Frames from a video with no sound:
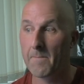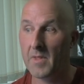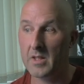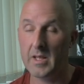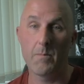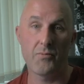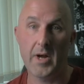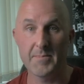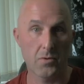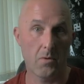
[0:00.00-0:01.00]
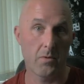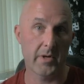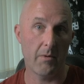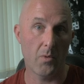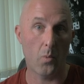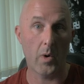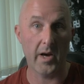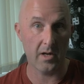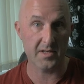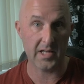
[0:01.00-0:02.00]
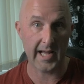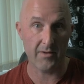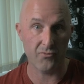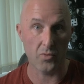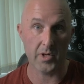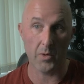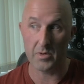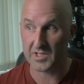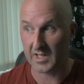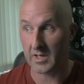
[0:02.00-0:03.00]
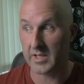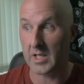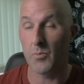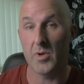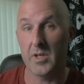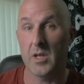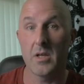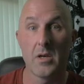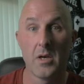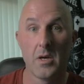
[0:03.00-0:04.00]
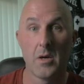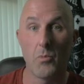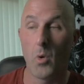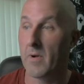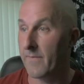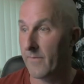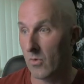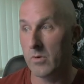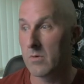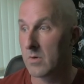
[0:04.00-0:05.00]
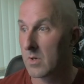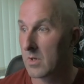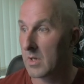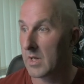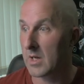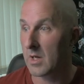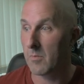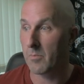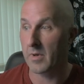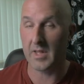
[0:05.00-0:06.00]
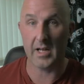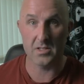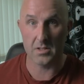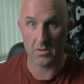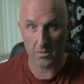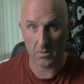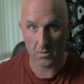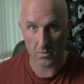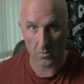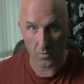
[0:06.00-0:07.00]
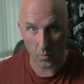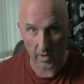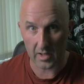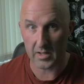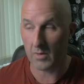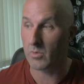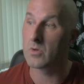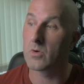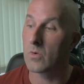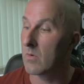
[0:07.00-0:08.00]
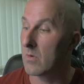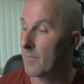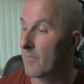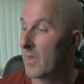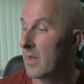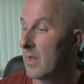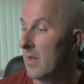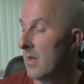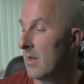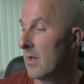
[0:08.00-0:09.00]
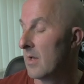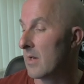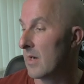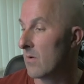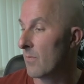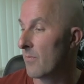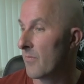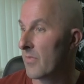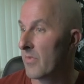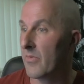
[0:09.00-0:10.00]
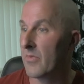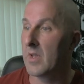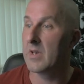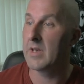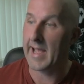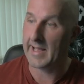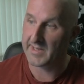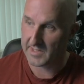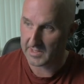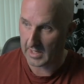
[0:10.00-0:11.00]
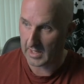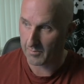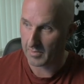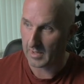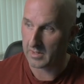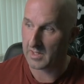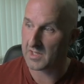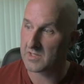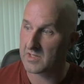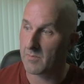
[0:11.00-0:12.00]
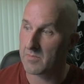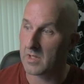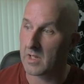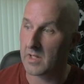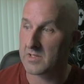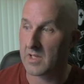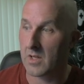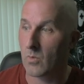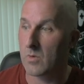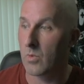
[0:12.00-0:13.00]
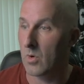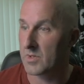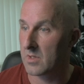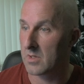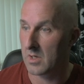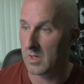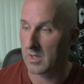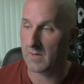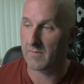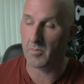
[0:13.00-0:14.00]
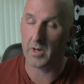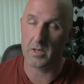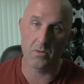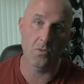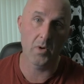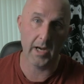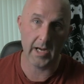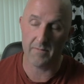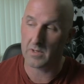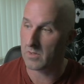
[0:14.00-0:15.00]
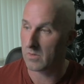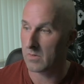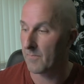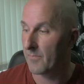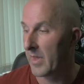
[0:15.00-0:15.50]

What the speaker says: And then perhaps go down the wireless lav route. I would still keep with a mobile phone, but that's the way that I would go. Now the next step, and this is something that I said we wasn't going to cover, but I do have it here.